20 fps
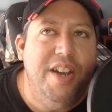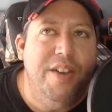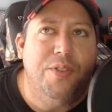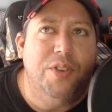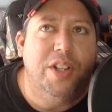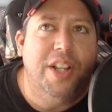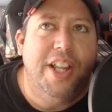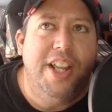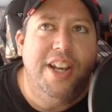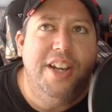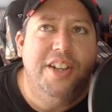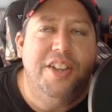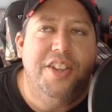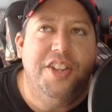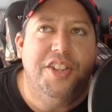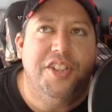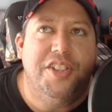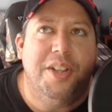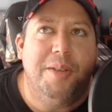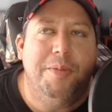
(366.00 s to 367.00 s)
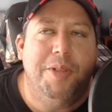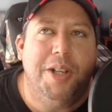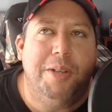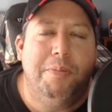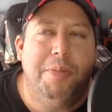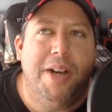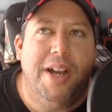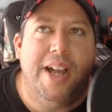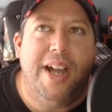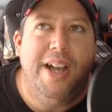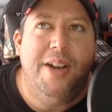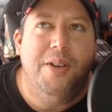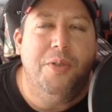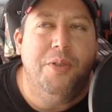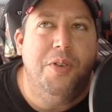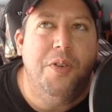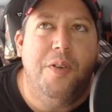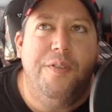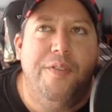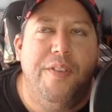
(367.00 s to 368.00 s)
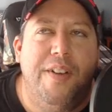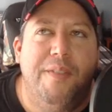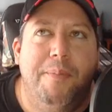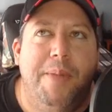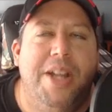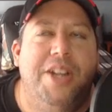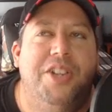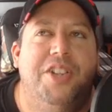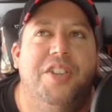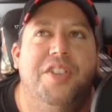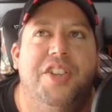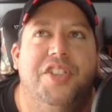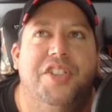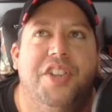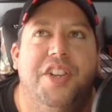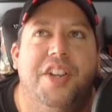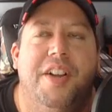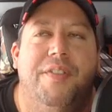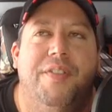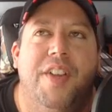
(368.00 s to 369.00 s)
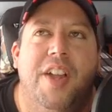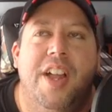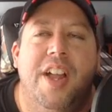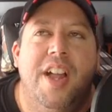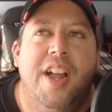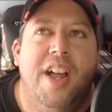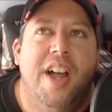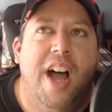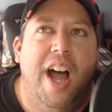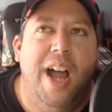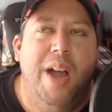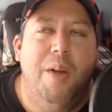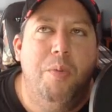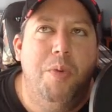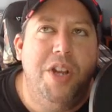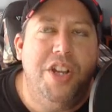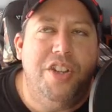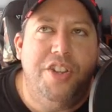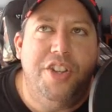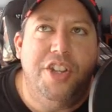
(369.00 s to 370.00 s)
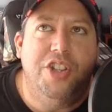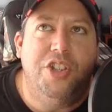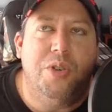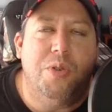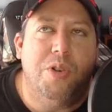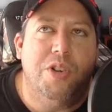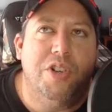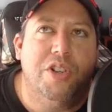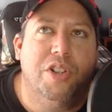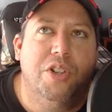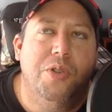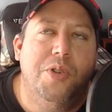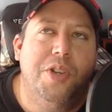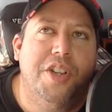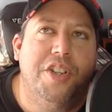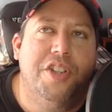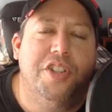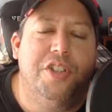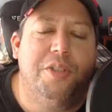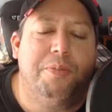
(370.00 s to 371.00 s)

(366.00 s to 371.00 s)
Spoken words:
of related to this subject, but I don't know if I've mentioned this enough. I wish that George Lucas's